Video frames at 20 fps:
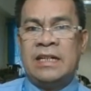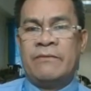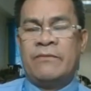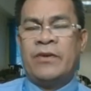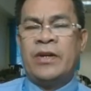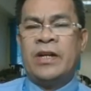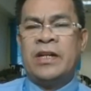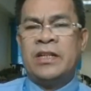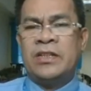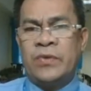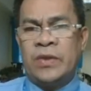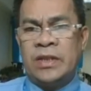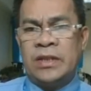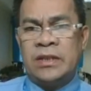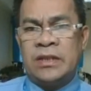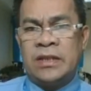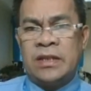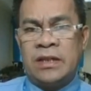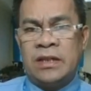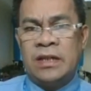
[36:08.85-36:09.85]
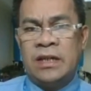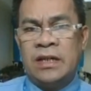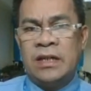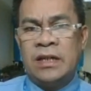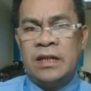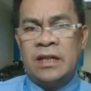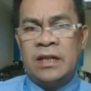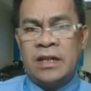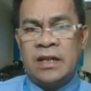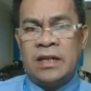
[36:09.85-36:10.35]
420
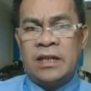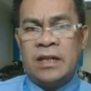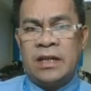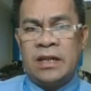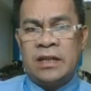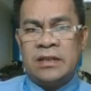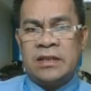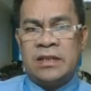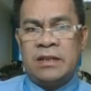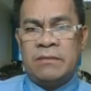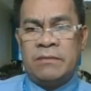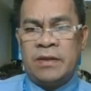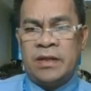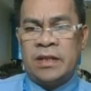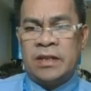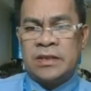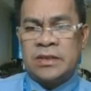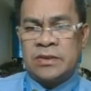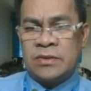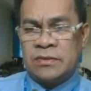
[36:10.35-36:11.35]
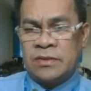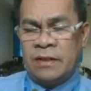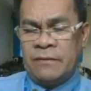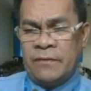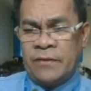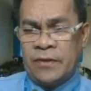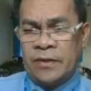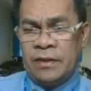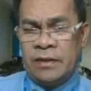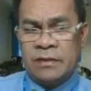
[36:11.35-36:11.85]
in 80 minutes. So
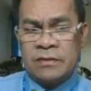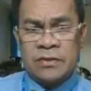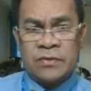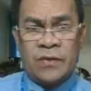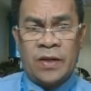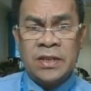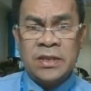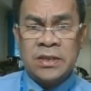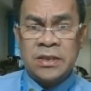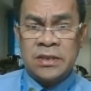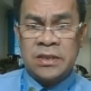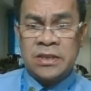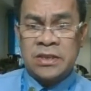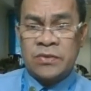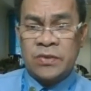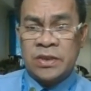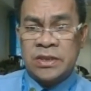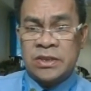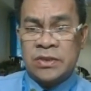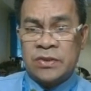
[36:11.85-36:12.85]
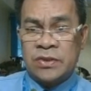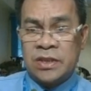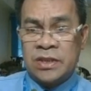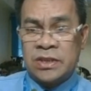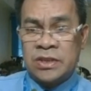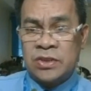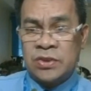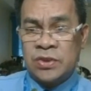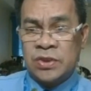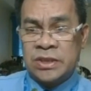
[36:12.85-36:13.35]
therefore, to answer this question,
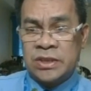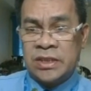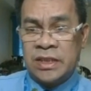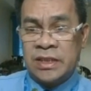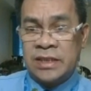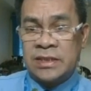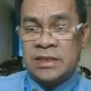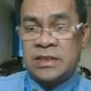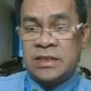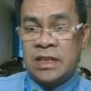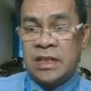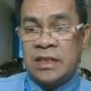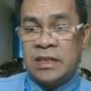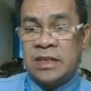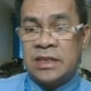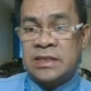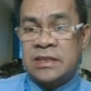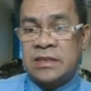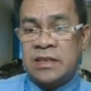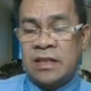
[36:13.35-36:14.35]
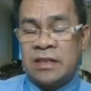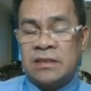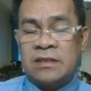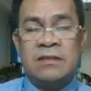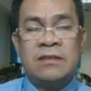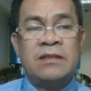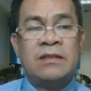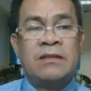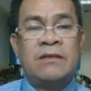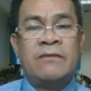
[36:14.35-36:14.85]
is use the steady state
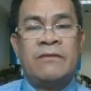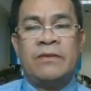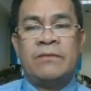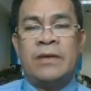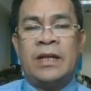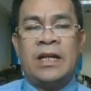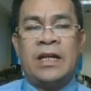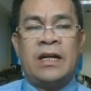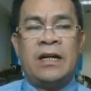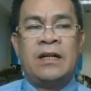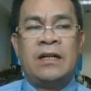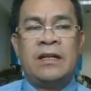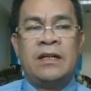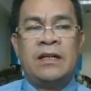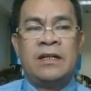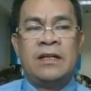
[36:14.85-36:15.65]
formula.